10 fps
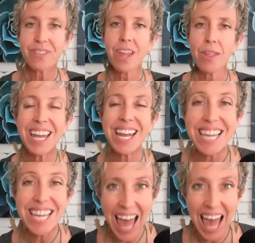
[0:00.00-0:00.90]
that,
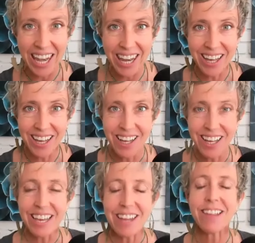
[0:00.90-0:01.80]
again,
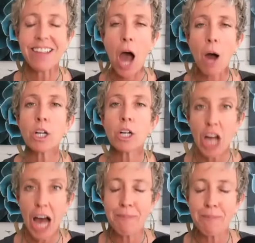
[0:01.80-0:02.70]
it's our
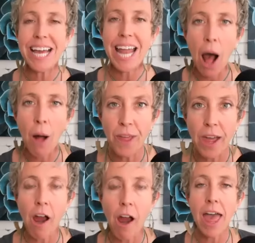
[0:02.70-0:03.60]
job to get out
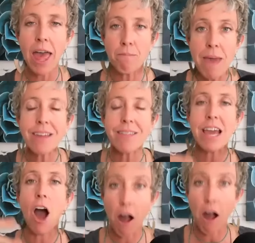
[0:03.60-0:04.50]
there and make the
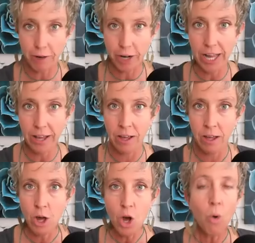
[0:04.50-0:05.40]
offering.
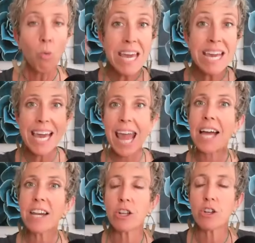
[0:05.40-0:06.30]
We
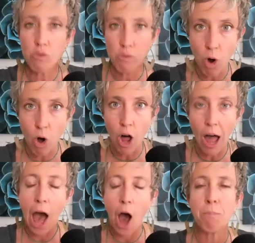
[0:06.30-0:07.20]
can't control
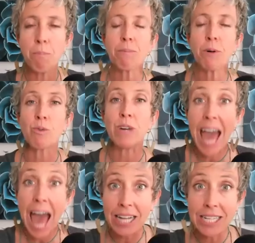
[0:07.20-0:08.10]
how people
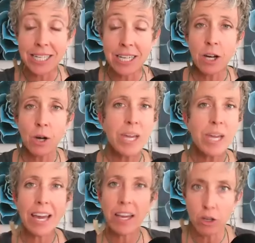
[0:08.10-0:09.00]
react. We
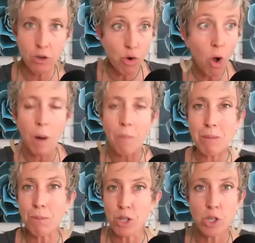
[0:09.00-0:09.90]
can't control what
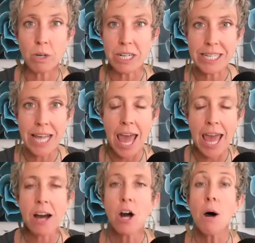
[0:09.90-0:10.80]
people do or
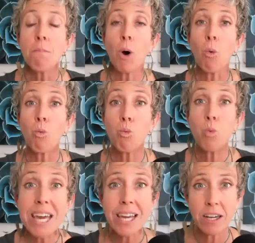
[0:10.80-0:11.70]
say, but
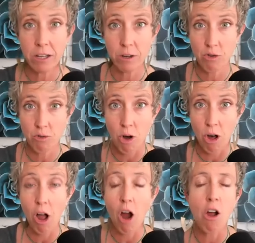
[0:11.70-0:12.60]
we can
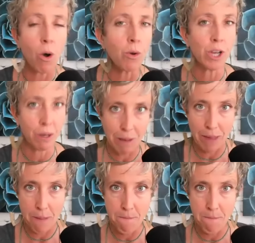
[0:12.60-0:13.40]
control our own commitment.